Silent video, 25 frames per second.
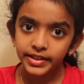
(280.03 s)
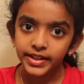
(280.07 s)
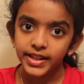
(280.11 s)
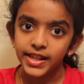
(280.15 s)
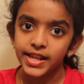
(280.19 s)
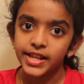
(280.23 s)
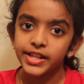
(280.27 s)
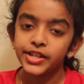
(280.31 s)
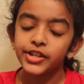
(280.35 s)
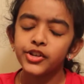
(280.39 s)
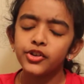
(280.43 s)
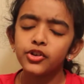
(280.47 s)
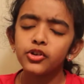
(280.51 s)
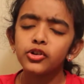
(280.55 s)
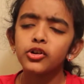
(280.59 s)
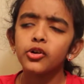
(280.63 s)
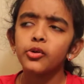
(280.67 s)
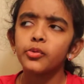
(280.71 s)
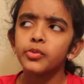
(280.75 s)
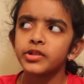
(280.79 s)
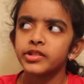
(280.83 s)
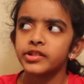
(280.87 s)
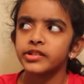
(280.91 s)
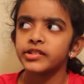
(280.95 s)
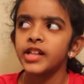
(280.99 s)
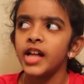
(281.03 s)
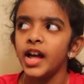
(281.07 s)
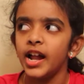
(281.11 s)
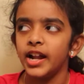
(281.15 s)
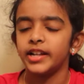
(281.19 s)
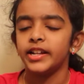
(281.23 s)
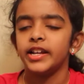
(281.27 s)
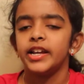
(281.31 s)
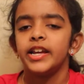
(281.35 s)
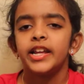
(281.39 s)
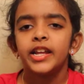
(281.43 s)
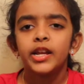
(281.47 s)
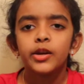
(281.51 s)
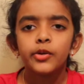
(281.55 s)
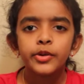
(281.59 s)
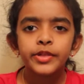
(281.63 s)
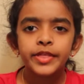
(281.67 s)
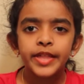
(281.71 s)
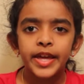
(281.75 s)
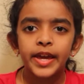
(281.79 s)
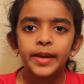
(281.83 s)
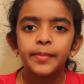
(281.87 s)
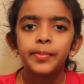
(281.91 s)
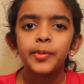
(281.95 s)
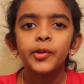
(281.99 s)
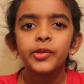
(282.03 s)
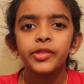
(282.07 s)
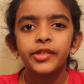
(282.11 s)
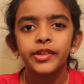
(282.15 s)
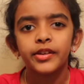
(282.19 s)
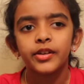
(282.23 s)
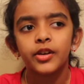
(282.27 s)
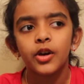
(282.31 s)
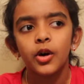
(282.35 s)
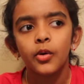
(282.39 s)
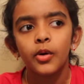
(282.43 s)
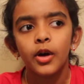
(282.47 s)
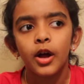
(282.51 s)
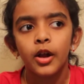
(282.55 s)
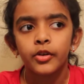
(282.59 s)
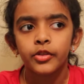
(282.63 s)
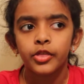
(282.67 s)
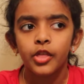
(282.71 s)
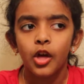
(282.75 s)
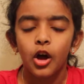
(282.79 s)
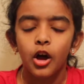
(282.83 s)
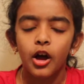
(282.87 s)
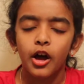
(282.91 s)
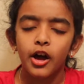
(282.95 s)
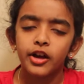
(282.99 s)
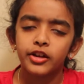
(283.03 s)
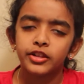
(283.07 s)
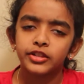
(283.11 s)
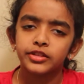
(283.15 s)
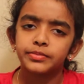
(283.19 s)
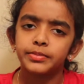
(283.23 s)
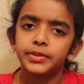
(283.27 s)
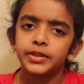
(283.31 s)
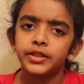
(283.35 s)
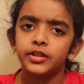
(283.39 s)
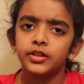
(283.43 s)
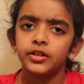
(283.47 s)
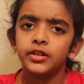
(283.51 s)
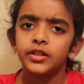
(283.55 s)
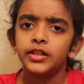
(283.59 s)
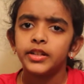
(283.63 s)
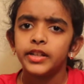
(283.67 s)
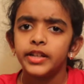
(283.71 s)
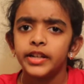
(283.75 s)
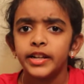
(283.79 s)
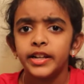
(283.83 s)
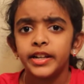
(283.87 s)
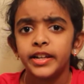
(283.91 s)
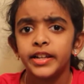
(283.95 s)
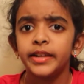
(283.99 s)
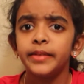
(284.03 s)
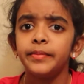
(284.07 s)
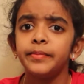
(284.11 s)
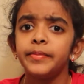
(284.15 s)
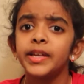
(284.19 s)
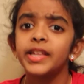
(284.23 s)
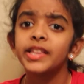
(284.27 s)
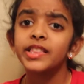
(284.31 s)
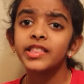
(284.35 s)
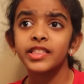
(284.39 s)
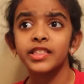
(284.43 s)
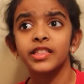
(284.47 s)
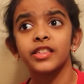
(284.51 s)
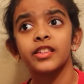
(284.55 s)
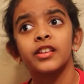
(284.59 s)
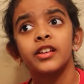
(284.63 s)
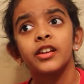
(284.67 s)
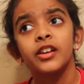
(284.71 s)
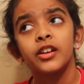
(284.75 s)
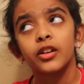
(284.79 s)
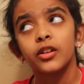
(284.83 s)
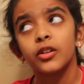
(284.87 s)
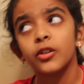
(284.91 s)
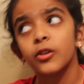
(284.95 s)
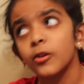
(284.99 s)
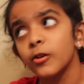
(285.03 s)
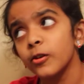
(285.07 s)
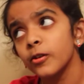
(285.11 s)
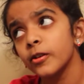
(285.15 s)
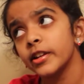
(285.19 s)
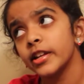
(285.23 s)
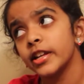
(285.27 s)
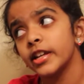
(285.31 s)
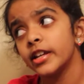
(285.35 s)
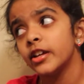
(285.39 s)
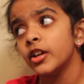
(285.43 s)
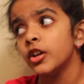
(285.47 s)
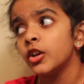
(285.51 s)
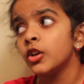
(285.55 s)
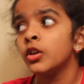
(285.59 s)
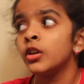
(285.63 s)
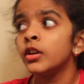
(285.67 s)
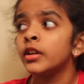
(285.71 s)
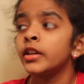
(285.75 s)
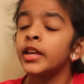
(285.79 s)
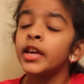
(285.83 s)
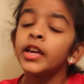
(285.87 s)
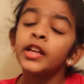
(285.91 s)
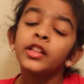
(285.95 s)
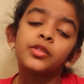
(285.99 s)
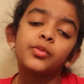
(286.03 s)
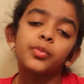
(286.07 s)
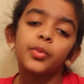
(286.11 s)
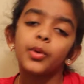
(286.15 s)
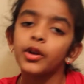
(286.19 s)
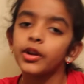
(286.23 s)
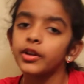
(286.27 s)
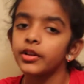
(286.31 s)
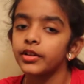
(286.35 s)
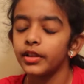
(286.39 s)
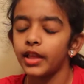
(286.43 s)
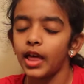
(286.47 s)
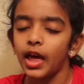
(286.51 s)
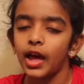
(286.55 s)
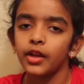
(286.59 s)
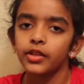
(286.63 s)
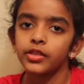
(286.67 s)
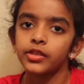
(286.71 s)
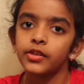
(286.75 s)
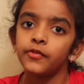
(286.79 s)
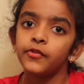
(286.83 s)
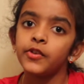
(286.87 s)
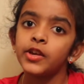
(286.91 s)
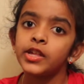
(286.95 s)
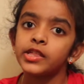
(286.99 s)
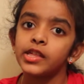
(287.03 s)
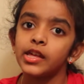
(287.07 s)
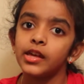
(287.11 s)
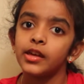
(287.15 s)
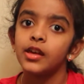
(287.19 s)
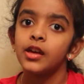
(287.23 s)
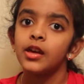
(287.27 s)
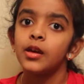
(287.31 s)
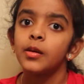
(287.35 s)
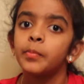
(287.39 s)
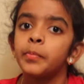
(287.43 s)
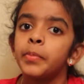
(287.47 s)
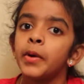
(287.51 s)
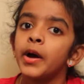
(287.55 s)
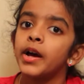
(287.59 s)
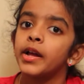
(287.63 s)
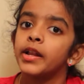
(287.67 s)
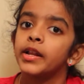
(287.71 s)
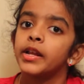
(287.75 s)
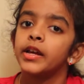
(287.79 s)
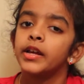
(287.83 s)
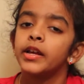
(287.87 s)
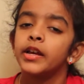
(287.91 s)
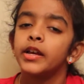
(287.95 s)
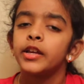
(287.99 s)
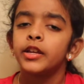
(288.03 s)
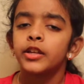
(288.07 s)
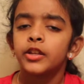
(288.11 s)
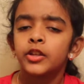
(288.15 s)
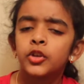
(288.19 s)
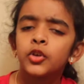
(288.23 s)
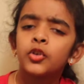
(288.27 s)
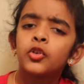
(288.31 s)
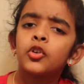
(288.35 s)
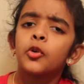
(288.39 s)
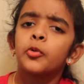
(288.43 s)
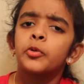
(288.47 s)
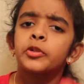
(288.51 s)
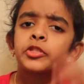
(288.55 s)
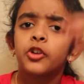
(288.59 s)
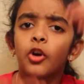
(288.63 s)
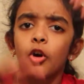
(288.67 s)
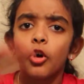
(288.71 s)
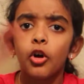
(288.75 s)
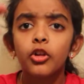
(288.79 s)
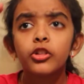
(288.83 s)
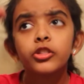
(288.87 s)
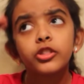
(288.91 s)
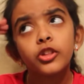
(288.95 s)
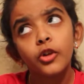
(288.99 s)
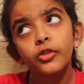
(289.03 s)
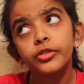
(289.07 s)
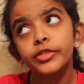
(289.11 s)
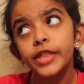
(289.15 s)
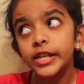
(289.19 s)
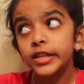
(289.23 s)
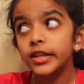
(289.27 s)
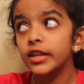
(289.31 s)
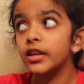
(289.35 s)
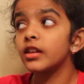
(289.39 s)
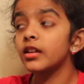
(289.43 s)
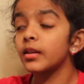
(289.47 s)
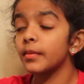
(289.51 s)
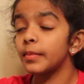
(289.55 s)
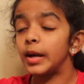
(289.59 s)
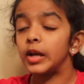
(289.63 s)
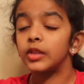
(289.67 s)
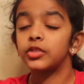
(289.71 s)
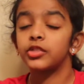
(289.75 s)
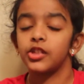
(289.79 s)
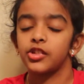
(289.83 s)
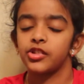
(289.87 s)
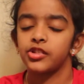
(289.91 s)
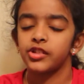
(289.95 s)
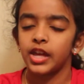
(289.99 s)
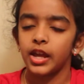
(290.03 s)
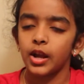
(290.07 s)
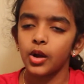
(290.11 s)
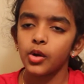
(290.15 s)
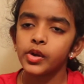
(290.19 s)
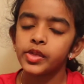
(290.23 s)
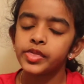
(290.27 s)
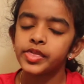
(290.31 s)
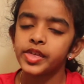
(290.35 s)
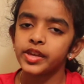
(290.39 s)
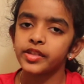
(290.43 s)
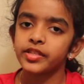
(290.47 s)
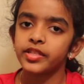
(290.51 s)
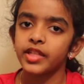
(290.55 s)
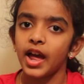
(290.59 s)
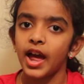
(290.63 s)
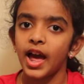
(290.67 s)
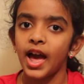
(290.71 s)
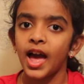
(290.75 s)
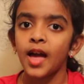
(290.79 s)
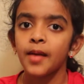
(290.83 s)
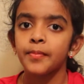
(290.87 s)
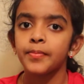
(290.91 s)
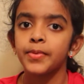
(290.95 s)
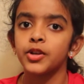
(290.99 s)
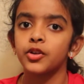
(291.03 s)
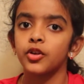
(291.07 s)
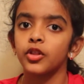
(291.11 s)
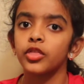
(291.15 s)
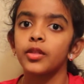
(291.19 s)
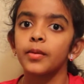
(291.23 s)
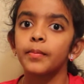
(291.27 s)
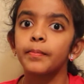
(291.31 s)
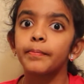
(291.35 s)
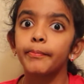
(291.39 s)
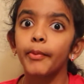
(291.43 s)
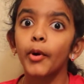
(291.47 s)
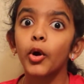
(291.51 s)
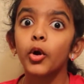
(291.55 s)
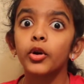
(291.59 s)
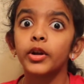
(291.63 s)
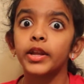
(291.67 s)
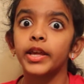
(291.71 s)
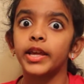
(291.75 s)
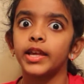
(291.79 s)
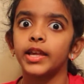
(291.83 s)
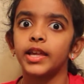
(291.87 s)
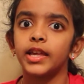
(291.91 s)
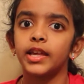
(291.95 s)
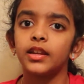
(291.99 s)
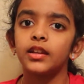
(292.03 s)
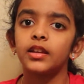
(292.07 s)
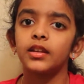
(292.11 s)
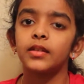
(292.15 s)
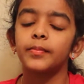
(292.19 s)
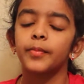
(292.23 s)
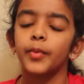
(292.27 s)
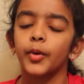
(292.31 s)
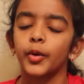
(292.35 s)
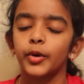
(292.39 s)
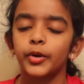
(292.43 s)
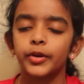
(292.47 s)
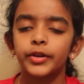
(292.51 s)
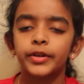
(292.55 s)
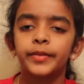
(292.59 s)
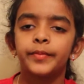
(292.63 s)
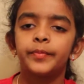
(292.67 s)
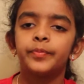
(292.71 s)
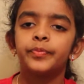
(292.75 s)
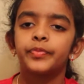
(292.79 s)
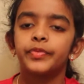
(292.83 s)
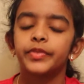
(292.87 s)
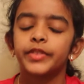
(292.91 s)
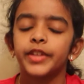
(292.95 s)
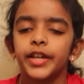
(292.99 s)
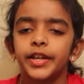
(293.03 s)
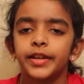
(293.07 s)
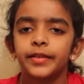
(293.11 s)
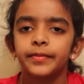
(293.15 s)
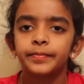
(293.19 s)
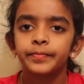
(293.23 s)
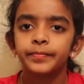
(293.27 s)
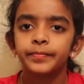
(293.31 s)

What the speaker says: And Hugo was glad he was able to go out of the hospital. He missed Gertie. Kids weren't allowed to visit. But Hugo was also thinking about the scary things that happened on the burning Hindenburg, like